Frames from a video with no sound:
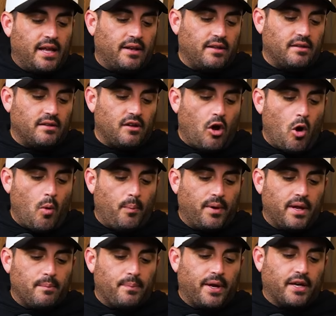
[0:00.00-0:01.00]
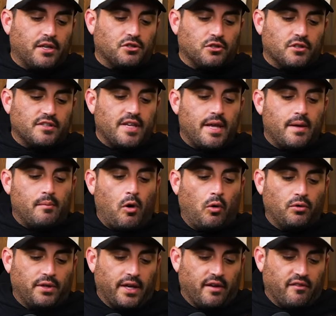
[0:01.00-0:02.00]
and the opening picture is him
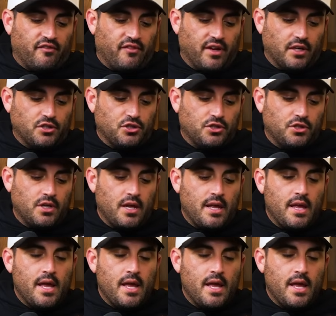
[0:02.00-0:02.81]
holding a fish.